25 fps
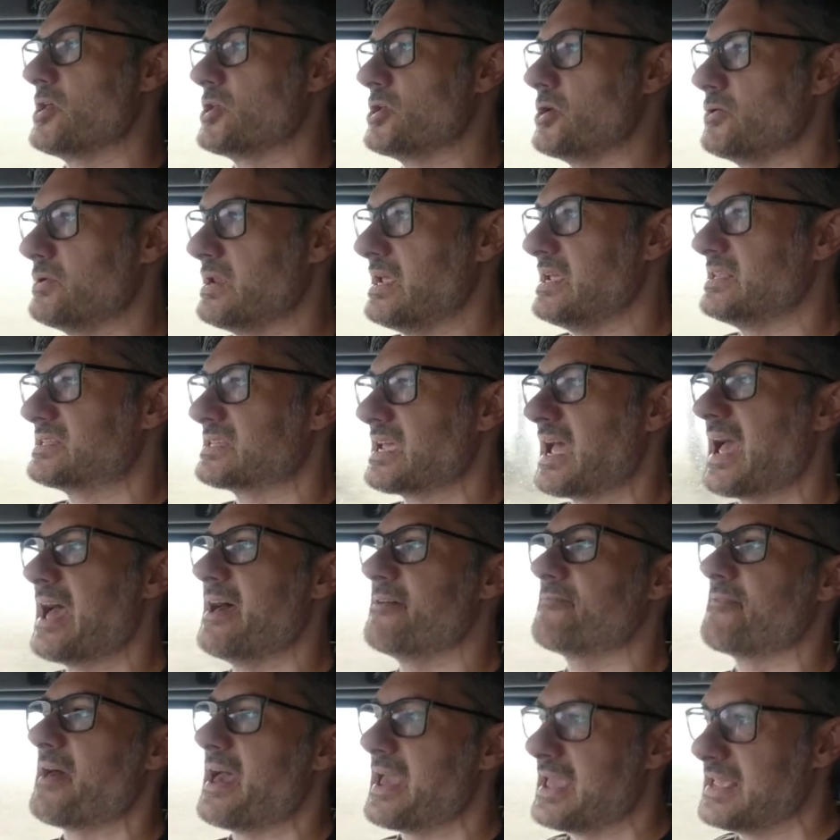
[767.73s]
You need to
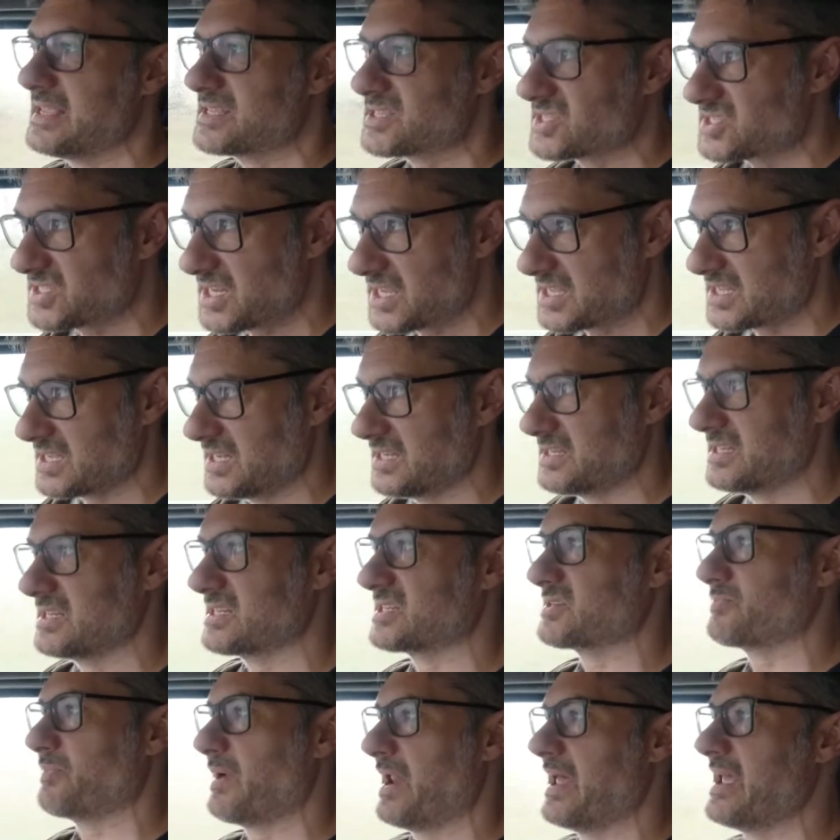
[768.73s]
have a sticker
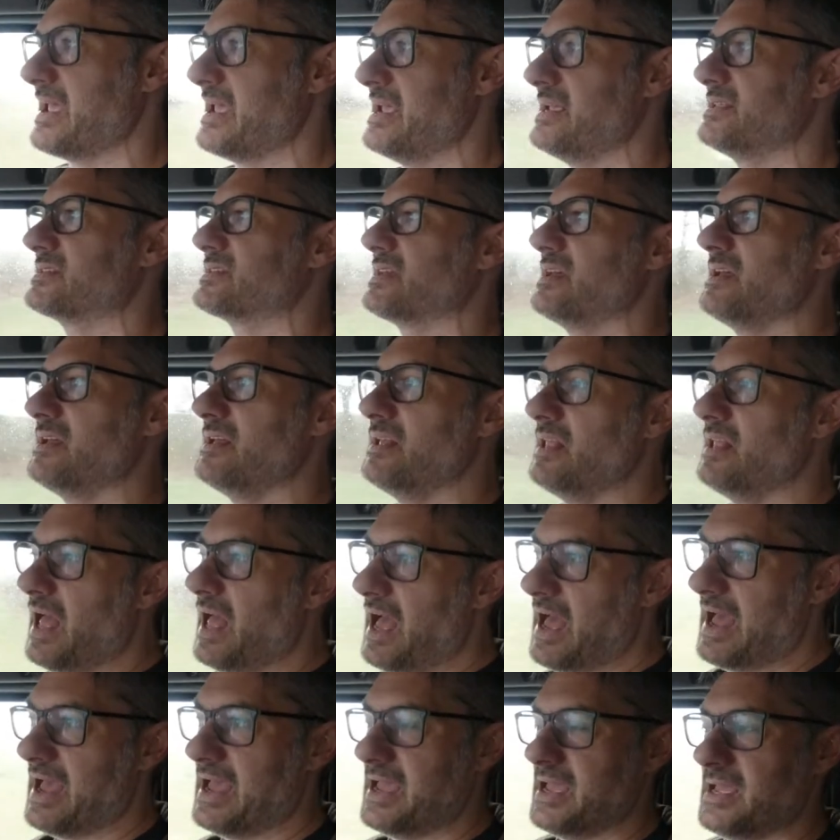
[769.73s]
displayed
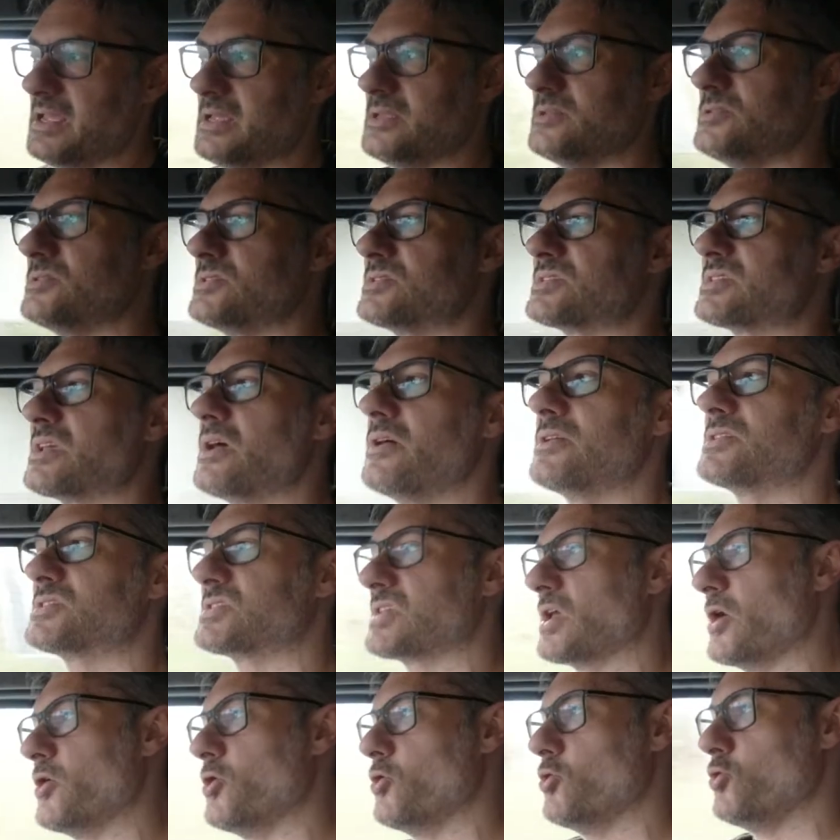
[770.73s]
and
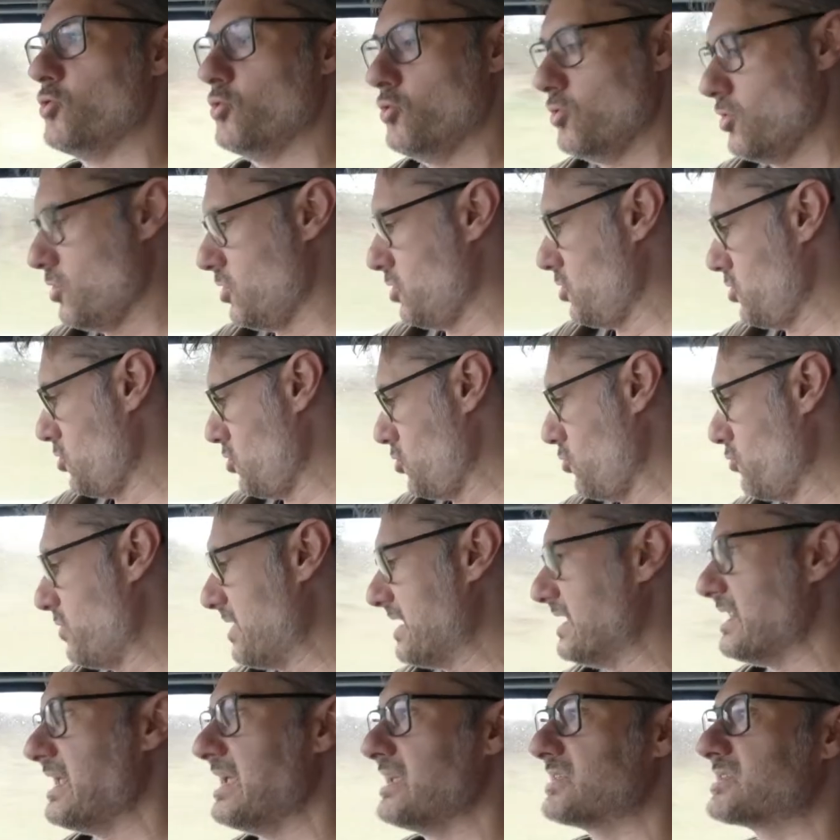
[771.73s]
so
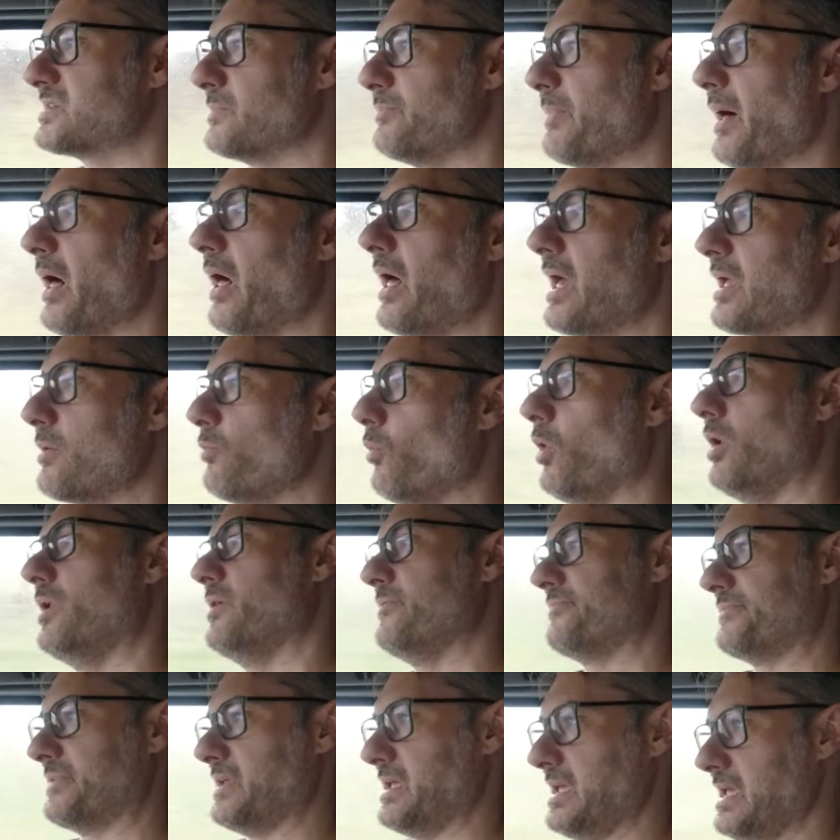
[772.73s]
we need to buy
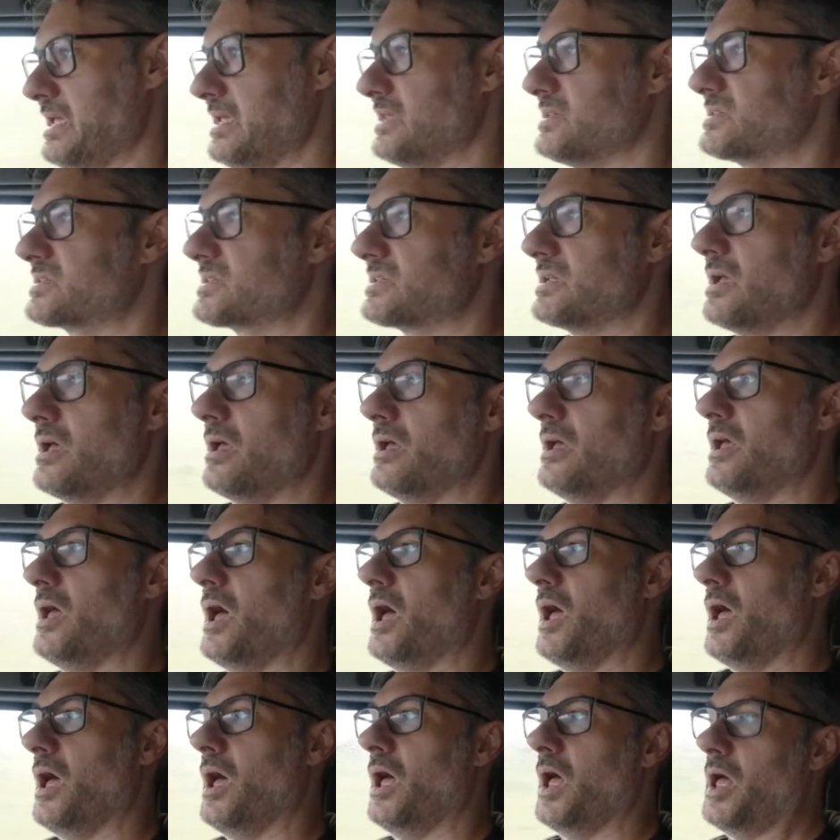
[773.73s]
one of these
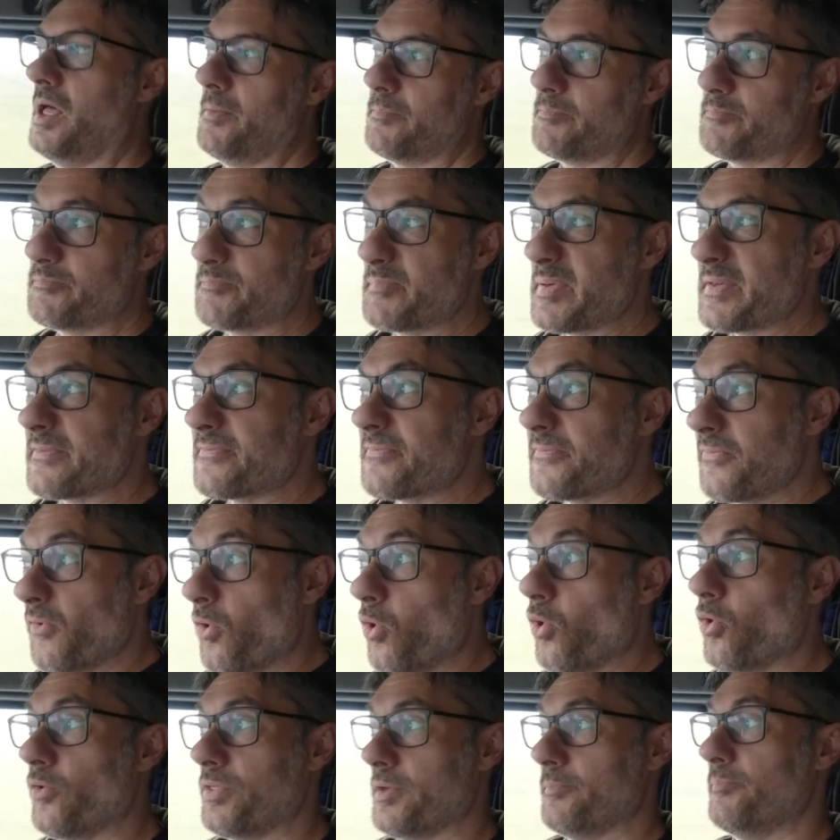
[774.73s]

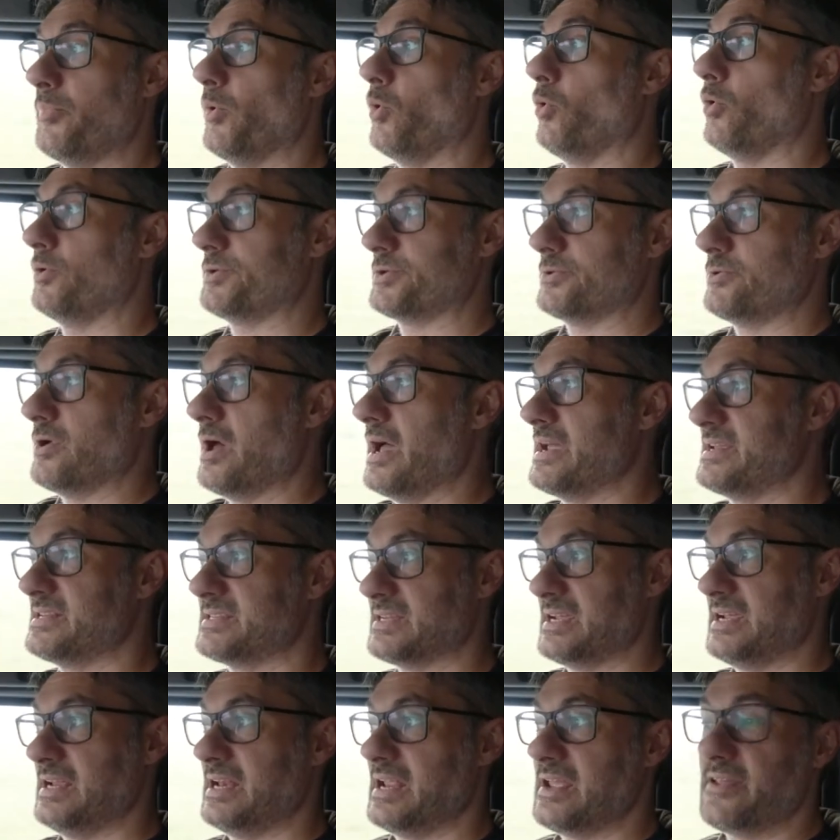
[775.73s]
before the border,
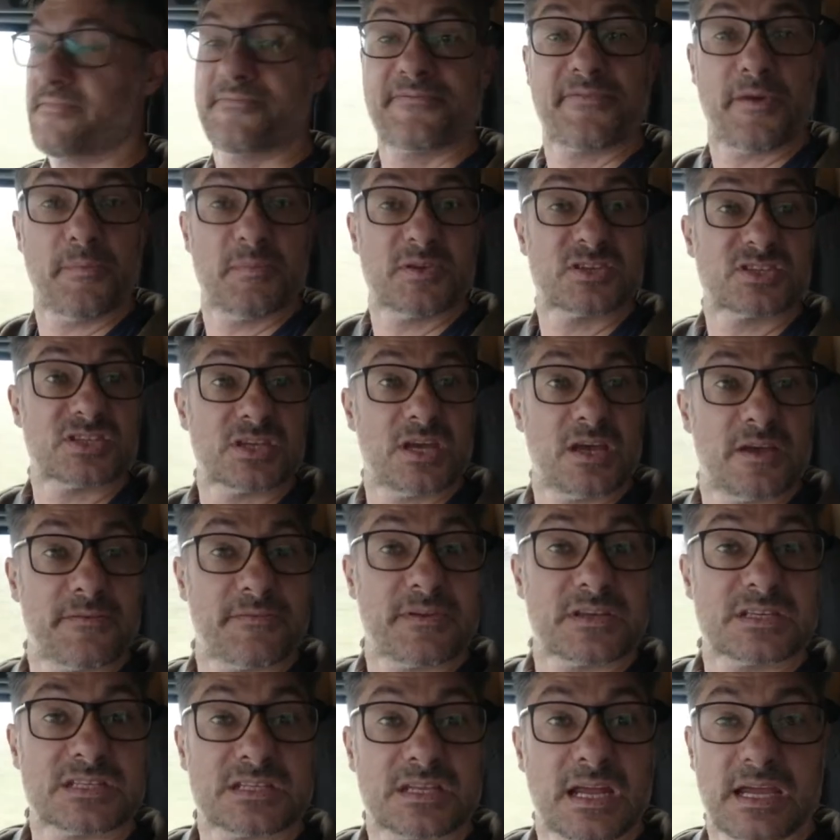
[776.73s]
ideally, from a
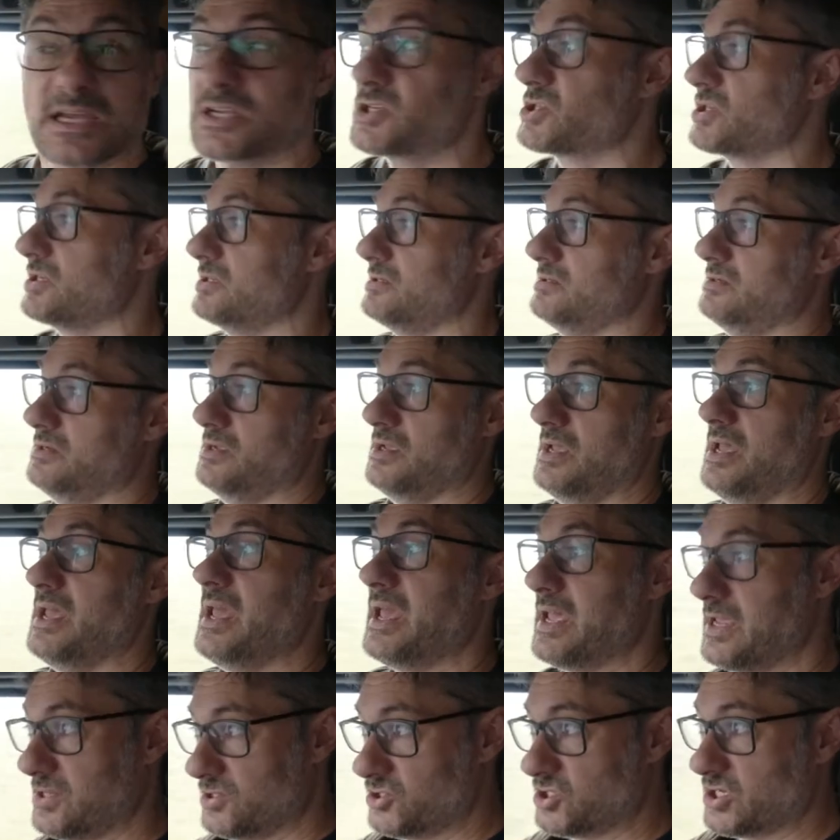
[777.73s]
service station
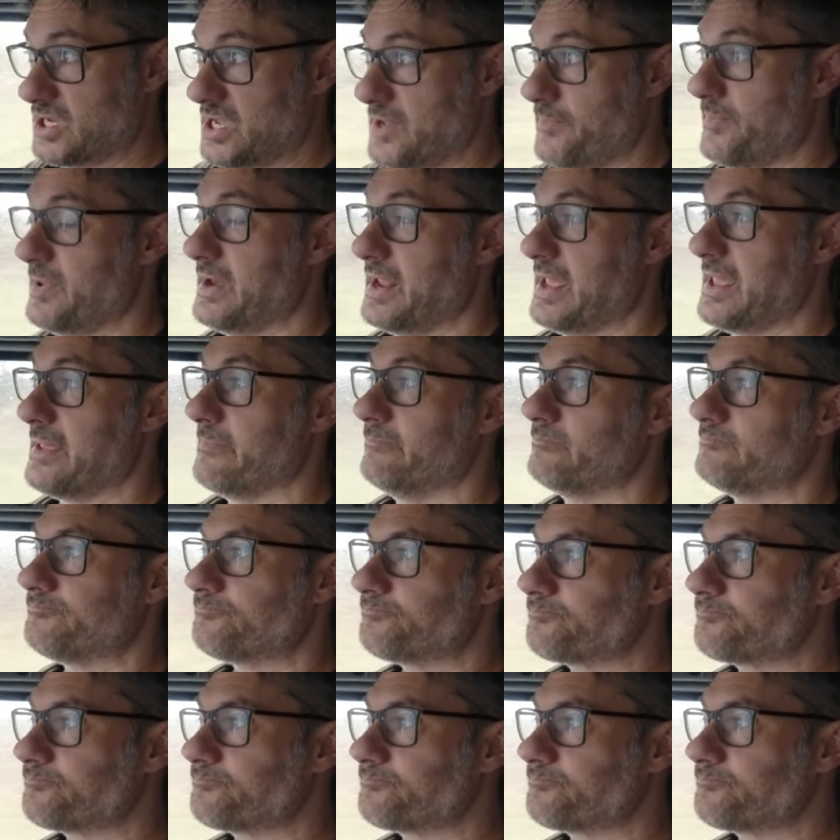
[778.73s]
in Germany.